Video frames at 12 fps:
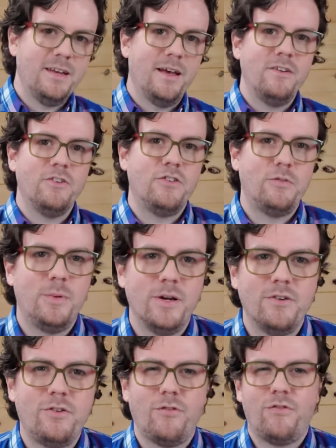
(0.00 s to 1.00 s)
not your
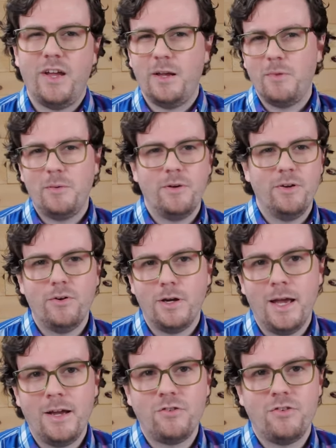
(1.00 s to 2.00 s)
spiritual family, but who can
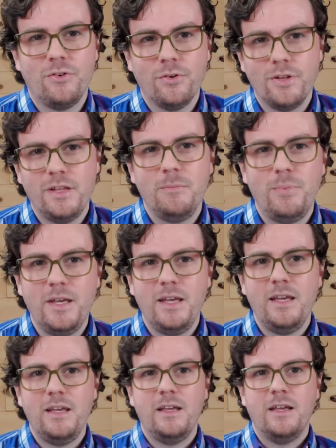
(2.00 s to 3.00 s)
actually
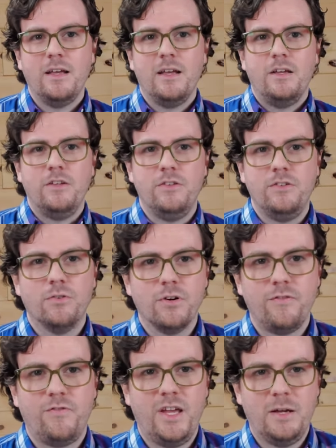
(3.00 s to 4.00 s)
be
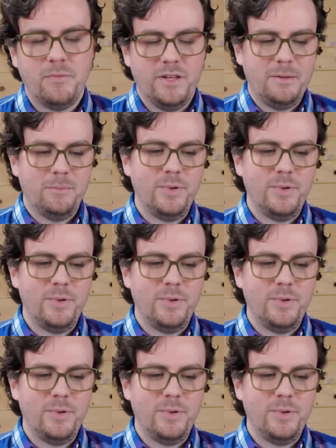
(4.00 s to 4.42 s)
your family.